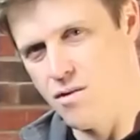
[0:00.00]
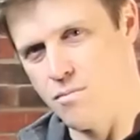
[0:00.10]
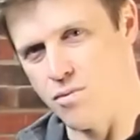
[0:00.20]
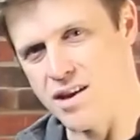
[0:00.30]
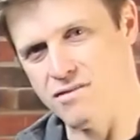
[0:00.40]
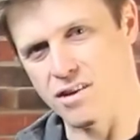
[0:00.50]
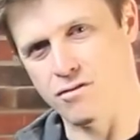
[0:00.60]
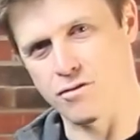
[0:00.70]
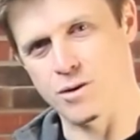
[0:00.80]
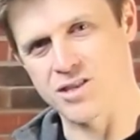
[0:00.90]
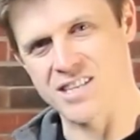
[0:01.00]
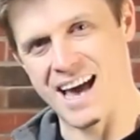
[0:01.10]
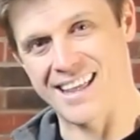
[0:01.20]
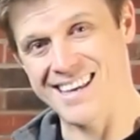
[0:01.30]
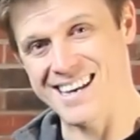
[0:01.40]
breathing through a
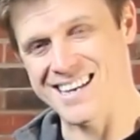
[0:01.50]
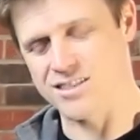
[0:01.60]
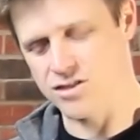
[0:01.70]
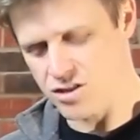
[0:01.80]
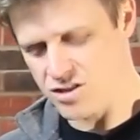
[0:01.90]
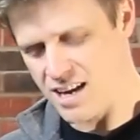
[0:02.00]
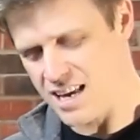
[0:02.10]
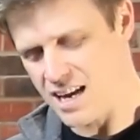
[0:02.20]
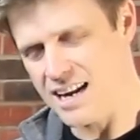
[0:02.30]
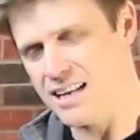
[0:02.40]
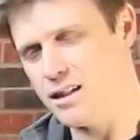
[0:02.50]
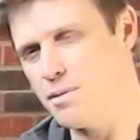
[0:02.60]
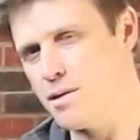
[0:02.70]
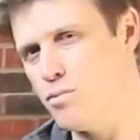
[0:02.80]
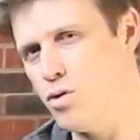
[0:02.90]
set of these and just getting a little
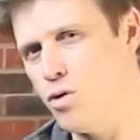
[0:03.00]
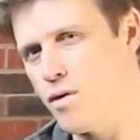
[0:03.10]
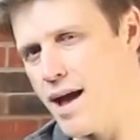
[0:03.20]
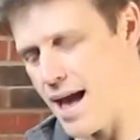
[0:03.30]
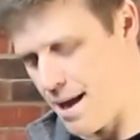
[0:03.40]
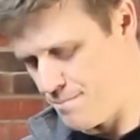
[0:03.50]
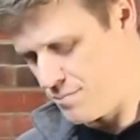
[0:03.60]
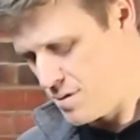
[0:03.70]
bit more air?